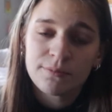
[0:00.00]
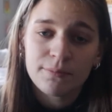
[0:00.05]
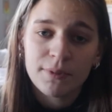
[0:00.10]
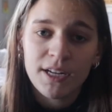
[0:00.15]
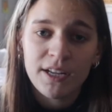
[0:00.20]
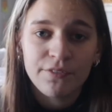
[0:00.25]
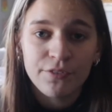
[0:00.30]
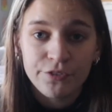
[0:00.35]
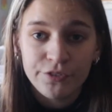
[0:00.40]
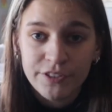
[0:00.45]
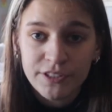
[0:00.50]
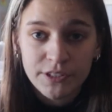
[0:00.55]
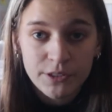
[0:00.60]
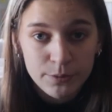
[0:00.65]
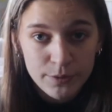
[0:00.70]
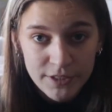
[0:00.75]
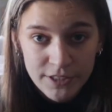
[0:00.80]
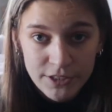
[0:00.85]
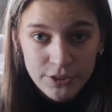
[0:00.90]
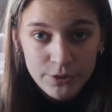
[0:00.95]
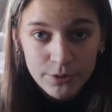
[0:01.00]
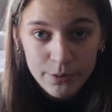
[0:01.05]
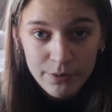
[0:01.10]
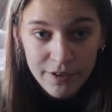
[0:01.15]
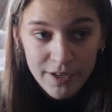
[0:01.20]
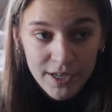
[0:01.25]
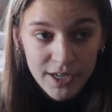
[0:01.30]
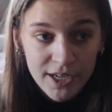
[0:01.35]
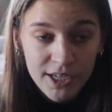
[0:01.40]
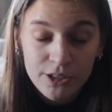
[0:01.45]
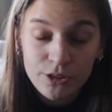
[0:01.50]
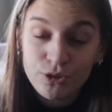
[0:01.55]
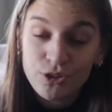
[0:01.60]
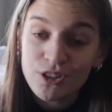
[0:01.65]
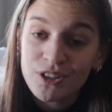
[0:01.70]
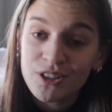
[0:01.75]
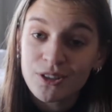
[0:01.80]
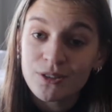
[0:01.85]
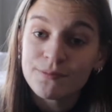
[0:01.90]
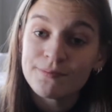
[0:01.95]
But I have a real sweet tooth right now,
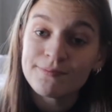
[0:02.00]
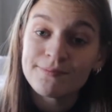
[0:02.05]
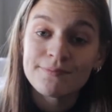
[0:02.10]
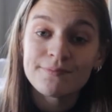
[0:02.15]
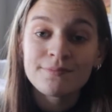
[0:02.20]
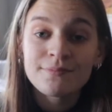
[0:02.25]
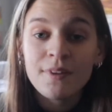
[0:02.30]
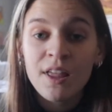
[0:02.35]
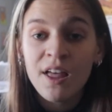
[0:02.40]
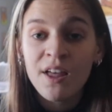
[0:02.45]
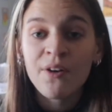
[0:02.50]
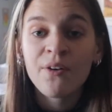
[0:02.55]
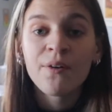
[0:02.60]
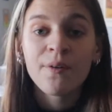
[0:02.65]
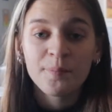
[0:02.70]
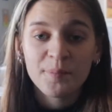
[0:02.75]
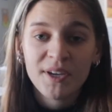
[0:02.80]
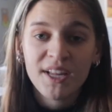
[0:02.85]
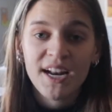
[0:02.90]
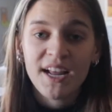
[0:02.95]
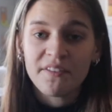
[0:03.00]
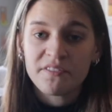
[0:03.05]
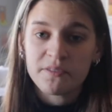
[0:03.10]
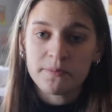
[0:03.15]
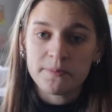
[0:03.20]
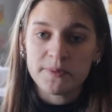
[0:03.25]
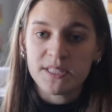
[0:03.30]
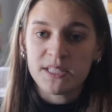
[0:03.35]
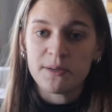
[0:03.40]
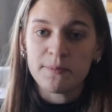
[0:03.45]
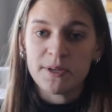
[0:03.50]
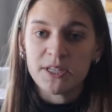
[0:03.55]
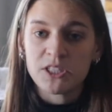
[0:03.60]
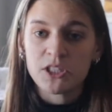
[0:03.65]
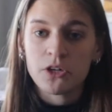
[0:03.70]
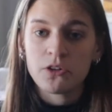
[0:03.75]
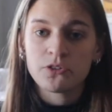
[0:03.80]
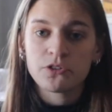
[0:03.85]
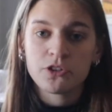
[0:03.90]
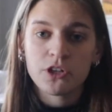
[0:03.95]
so I'm gonna have some
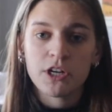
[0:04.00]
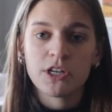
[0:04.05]
cinnamon toast